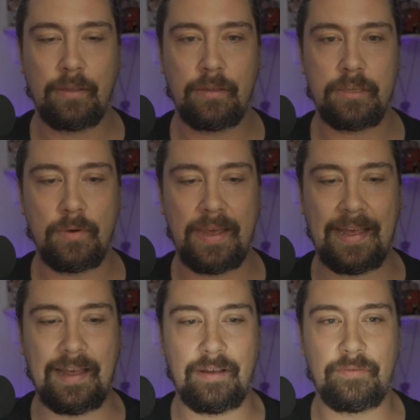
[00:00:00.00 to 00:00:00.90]
You
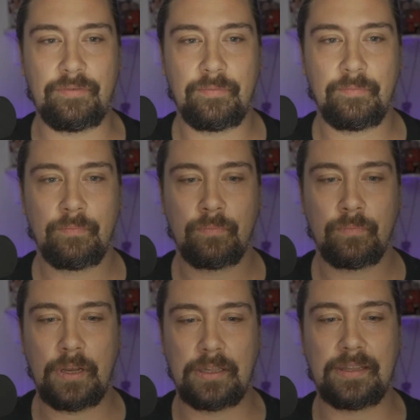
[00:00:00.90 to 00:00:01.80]
have
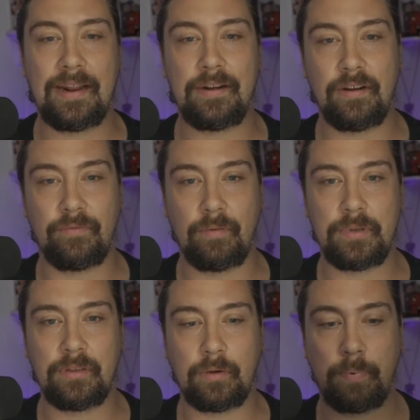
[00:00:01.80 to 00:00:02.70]
a lot of different
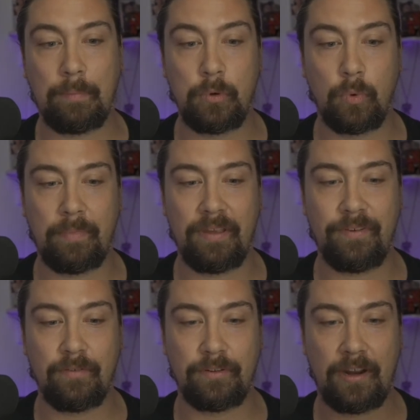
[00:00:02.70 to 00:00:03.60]
music. Probably one of my
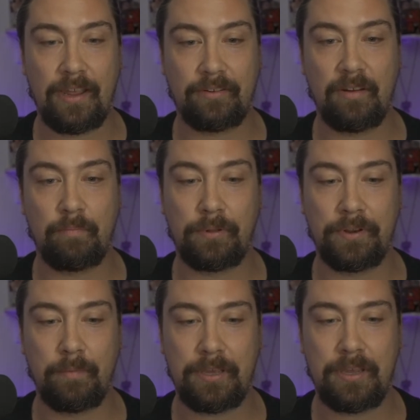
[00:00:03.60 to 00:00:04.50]
favorites that I actually have pulled
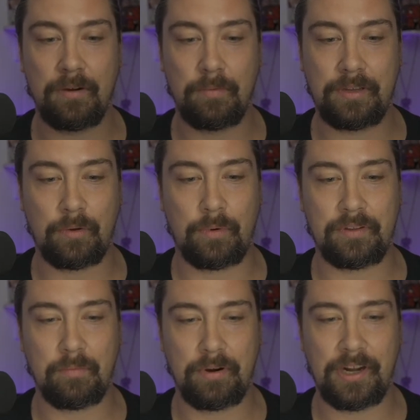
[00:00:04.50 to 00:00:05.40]
up here because I wanted
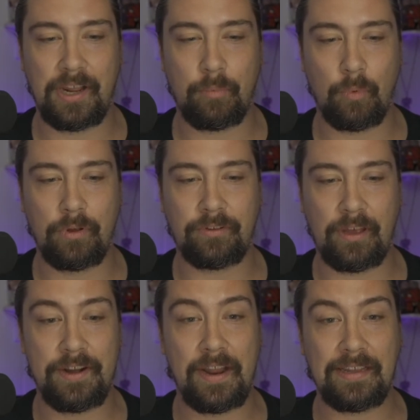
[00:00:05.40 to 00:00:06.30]
to bring it up was
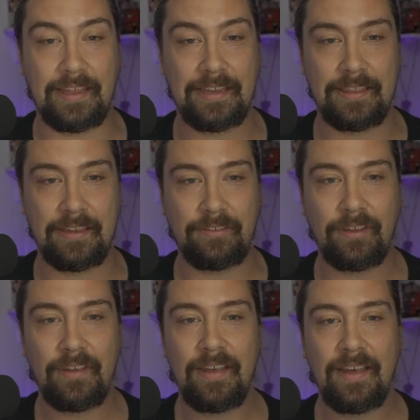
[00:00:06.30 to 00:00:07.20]
A Night Like This.
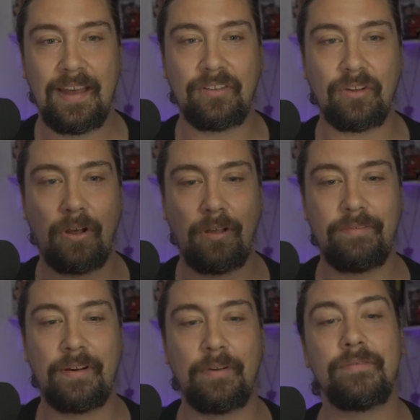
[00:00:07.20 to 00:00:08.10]
And it's all
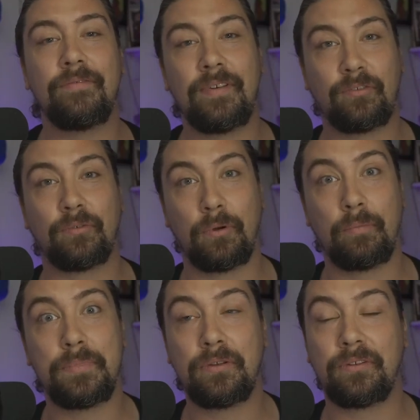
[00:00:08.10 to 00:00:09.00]
very visceral
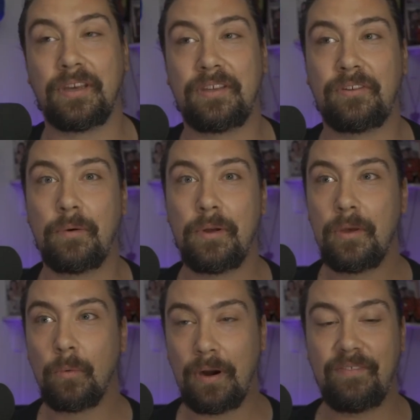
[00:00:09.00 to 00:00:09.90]
music. So
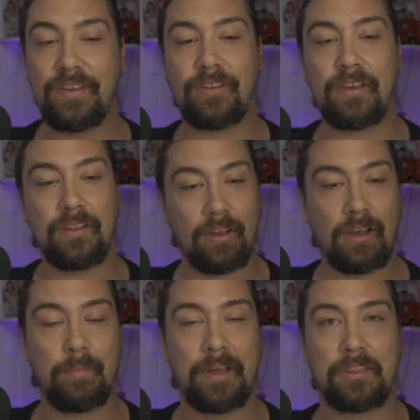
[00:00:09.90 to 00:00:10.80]
we're obviously going to talk
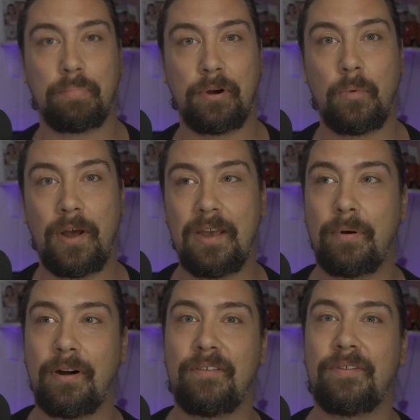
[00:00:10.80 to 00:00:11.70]
about the Bray Wyatt
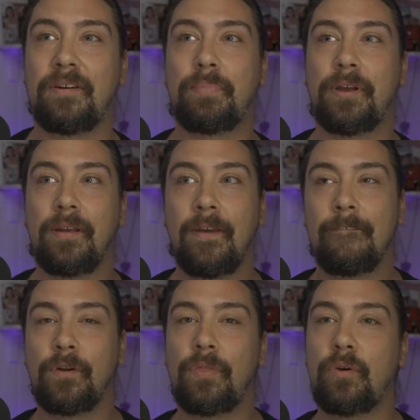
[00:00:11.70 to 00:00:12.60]
part of it. But
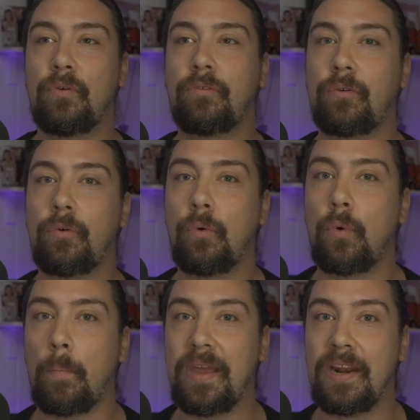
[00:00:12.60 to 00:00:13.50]
for those who
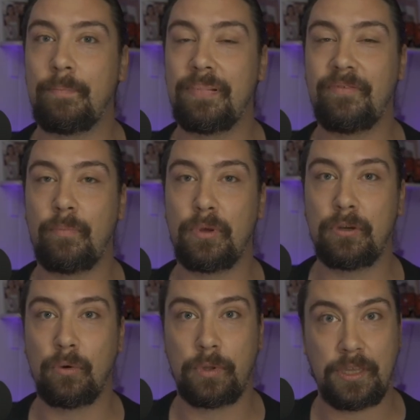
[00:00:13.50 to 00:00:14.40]
may not be familiar with the